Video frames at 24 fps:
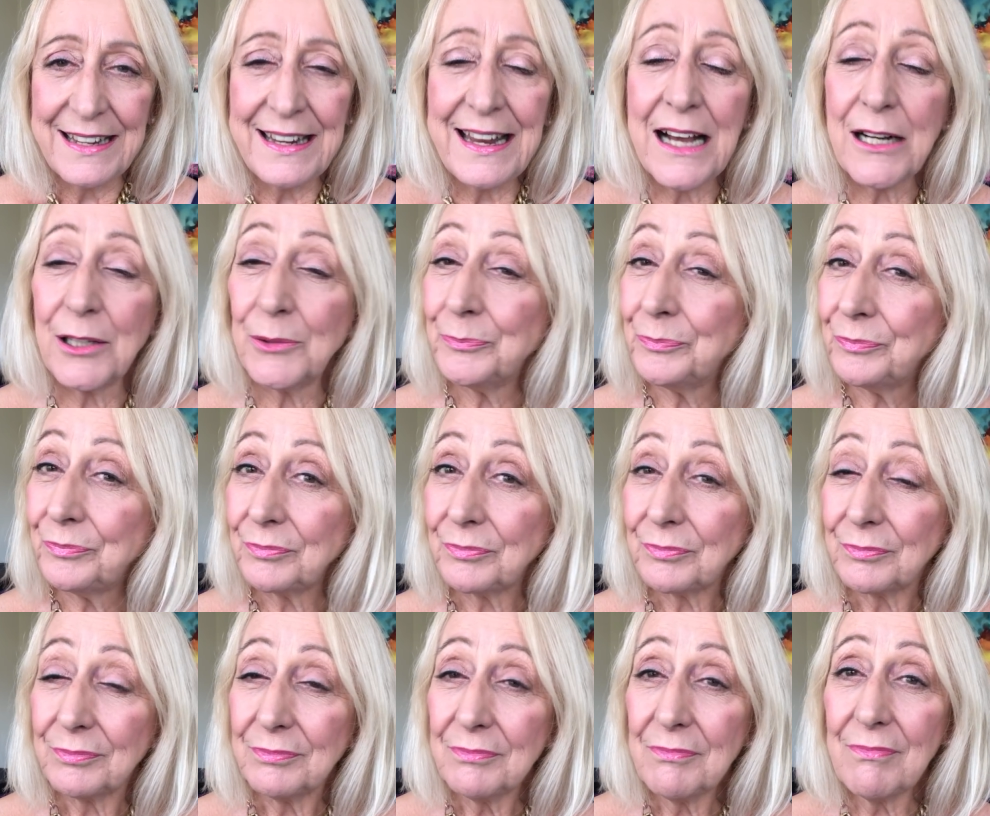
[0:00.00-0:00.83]
Now,
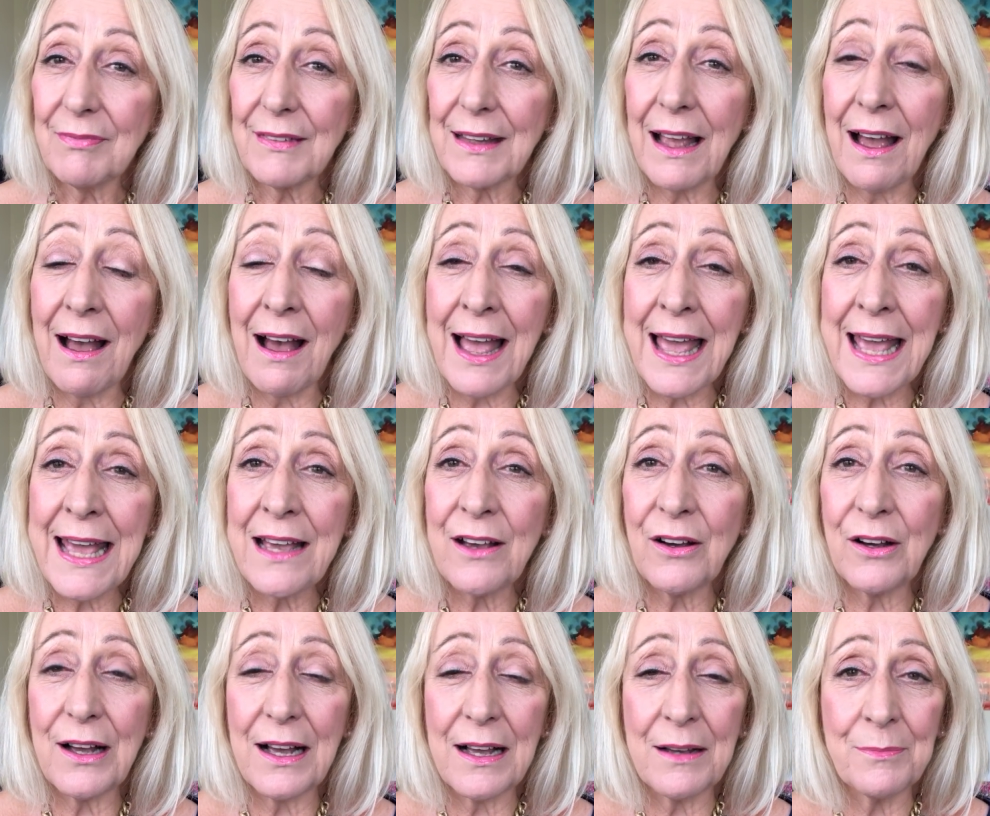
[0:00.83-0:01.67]

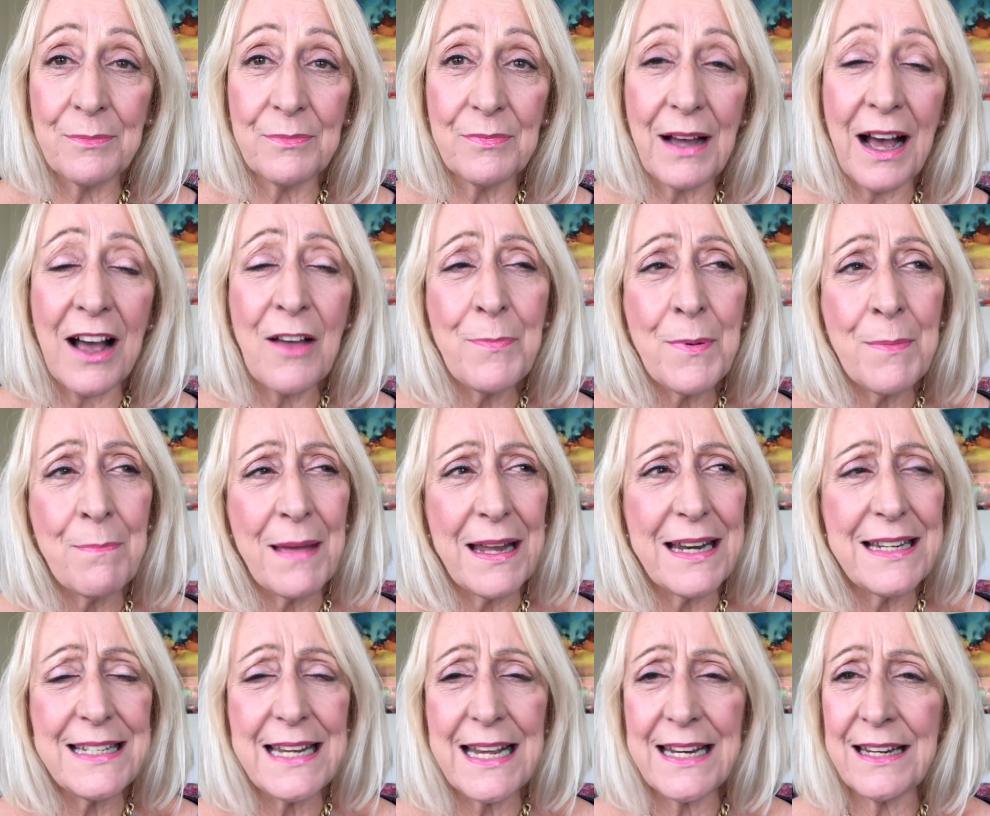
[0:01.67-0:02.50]
I um I've been
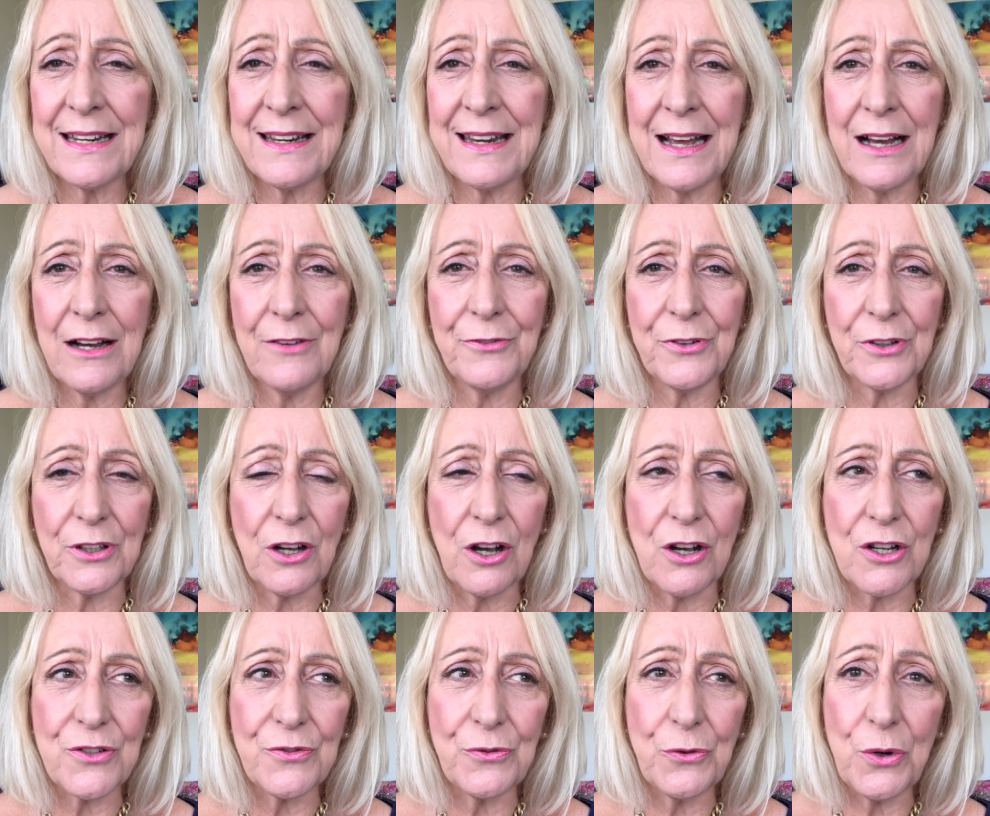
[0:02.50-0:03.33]
meditating now for
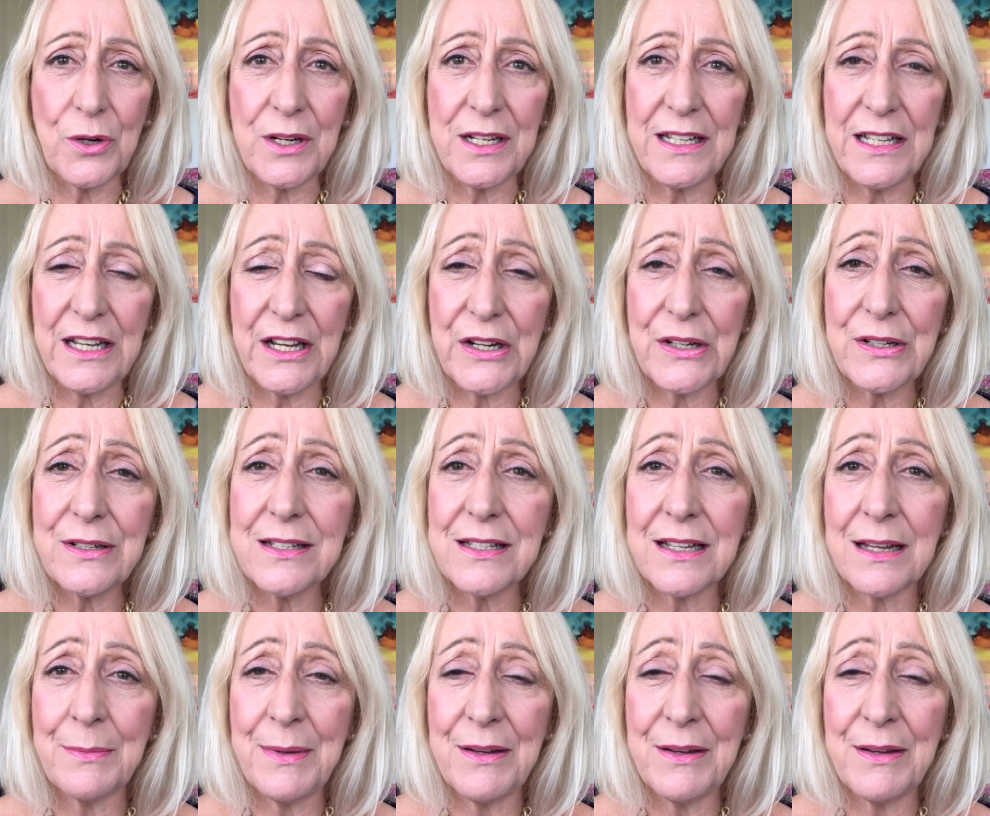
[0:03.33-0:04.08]
gosh forty years.